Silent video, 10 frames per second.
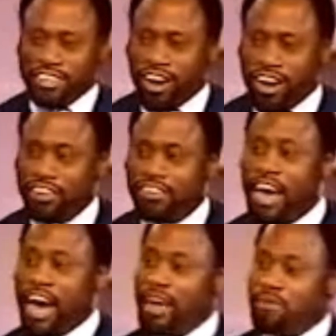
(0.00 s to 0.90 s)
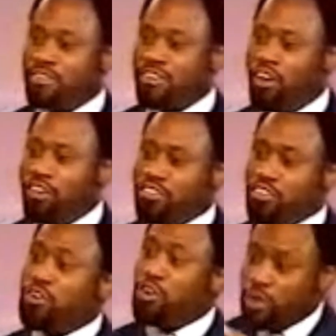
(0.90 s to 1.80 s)
knowledge, I must
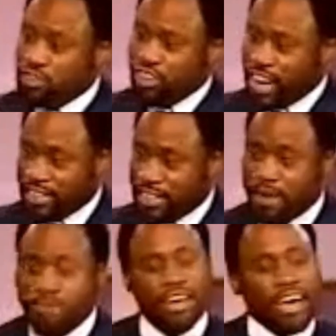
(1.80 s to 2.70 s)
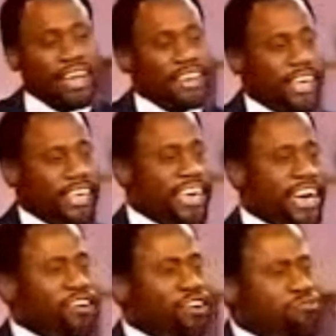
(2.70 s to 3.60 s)
also reject them, and they
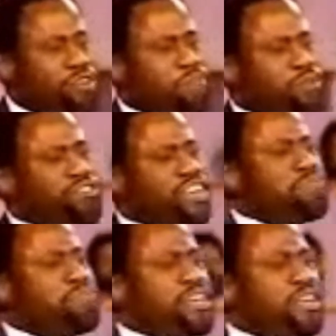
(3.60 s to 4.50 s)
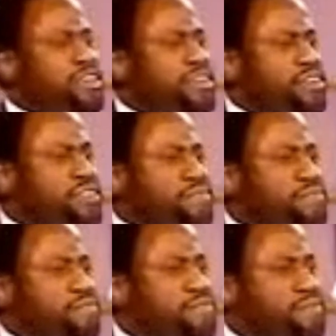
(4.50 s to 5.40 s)
cannot represent me.
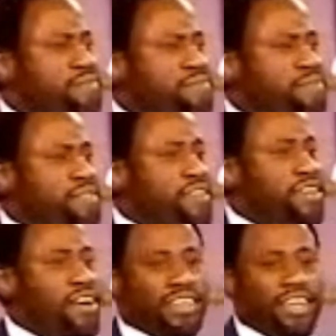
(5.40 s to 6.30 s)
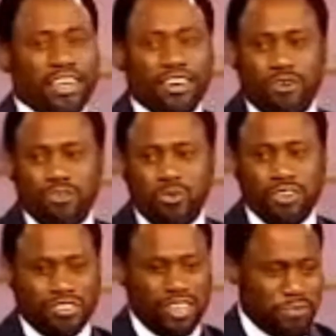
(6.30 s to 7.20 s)
And then he goes
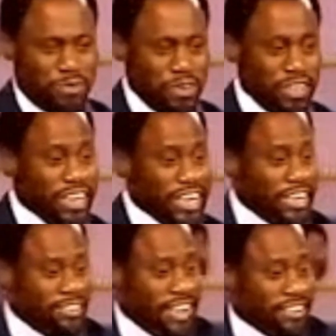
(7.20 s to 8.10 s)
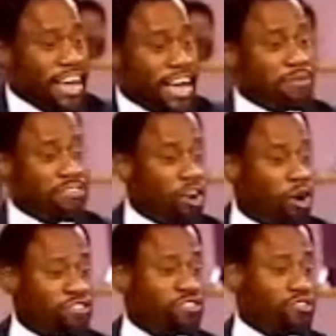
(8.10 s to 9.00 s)
one step further. He says, And I must
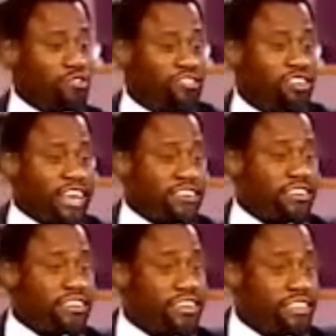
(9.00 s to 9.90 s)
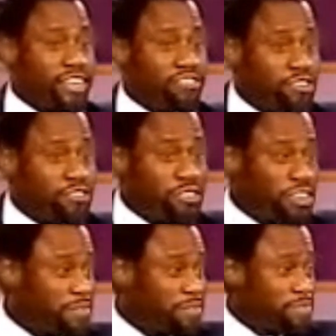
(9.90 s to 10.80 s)
also reject their
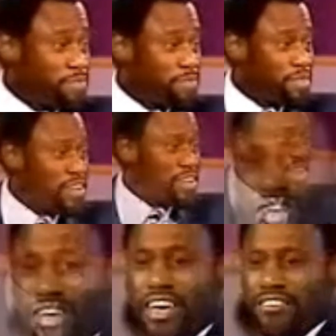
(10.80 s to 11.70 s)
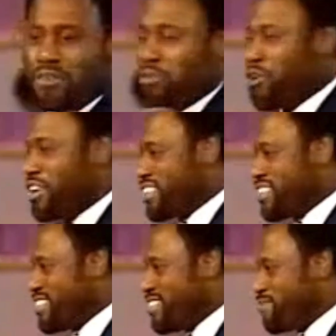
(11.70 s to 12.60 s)
children. Here's the point
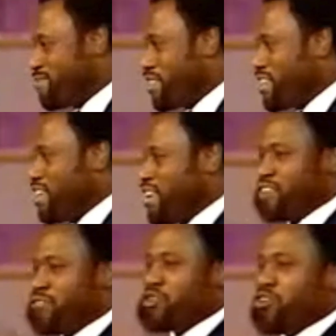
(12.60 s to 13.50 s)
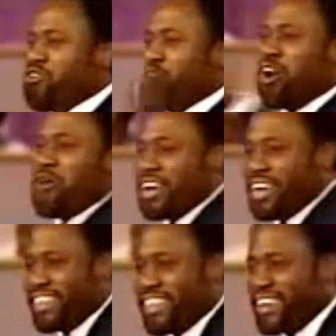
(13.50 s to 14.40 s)
if you don't know
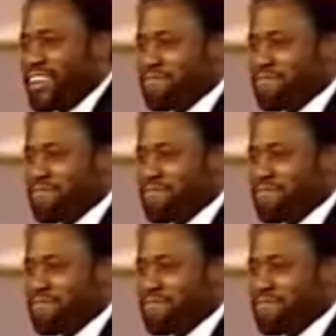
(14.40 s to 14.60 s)
anything,